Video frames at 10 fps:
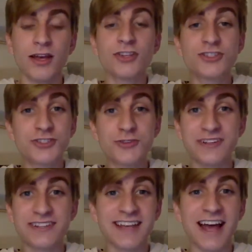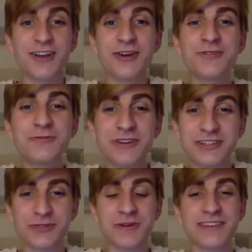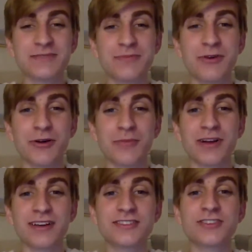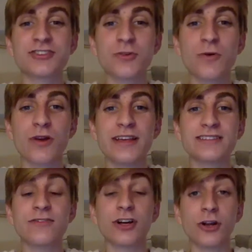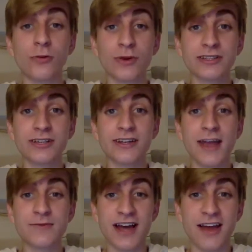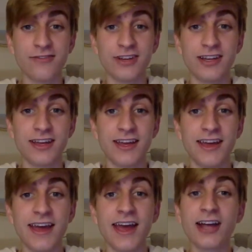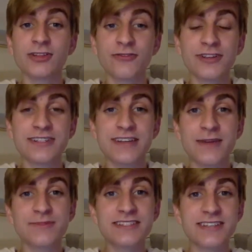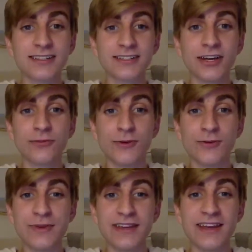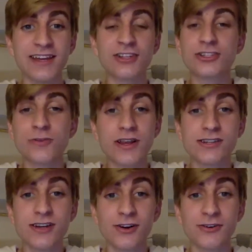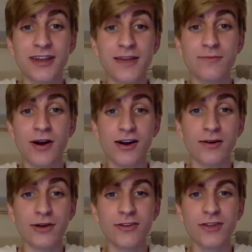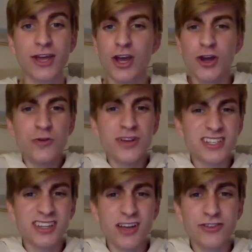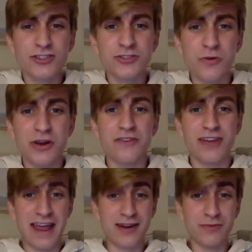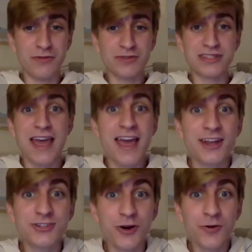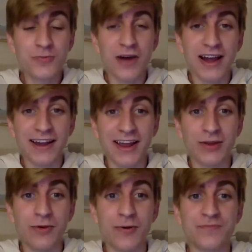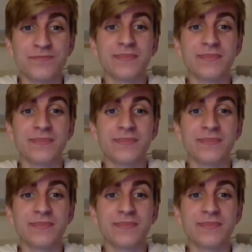Students, I know you will enjoy this book because the story is of a gorilla named Ivan elephants named Stella and Ruby, and a stray dog named Bob. Who doesn't love a story of animals and told by an animal?